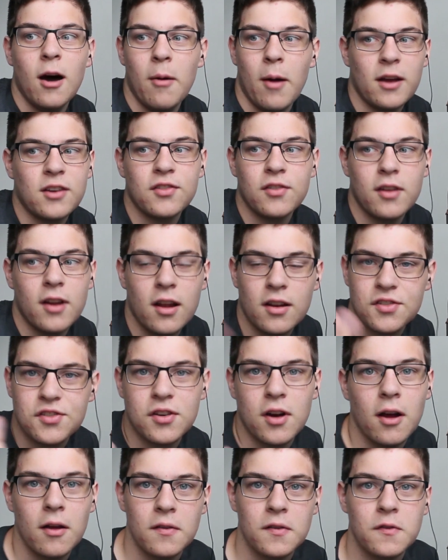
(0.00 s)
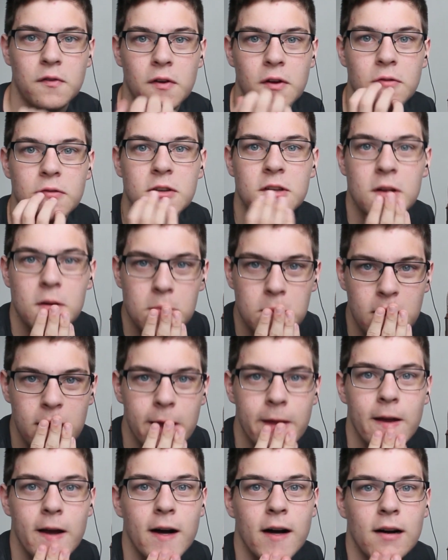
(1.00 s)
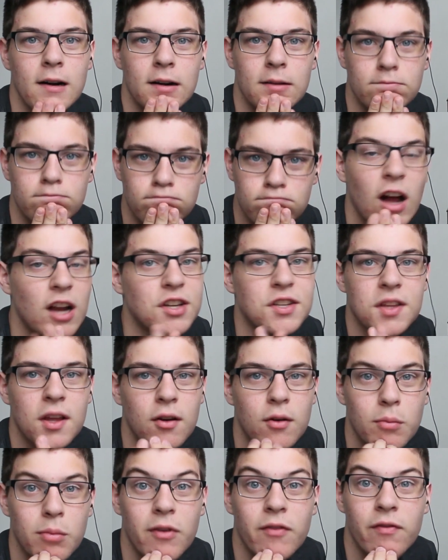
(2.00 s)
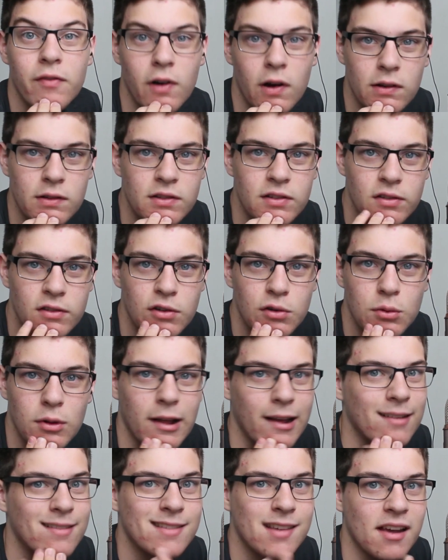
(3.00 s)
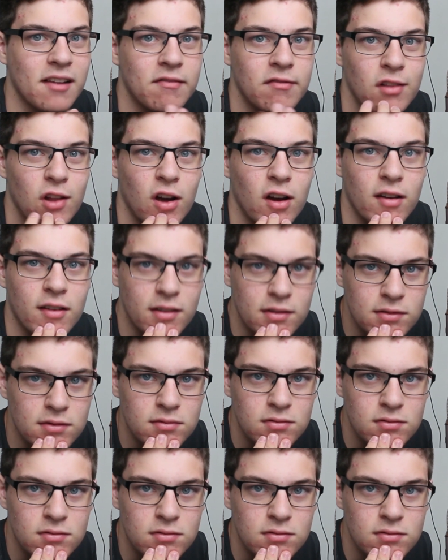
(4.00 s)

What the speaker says: I'm actually not sure how this video is going to be. I just thought it'd be fun to do like a tech vlog.